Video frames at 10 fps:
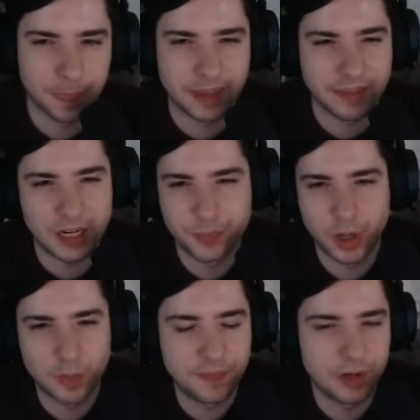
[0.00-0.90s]
then it
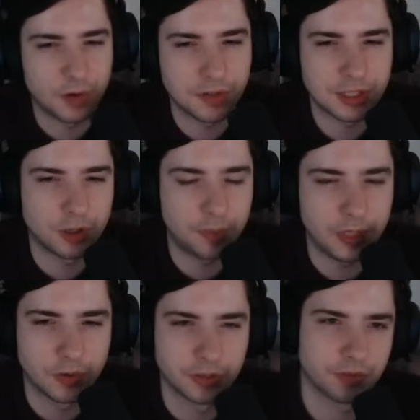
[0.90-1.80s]
probably will also not be
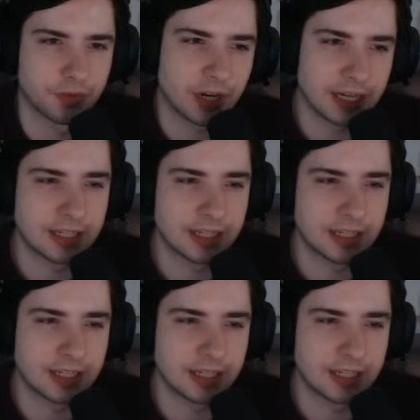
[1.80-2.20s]
good, right?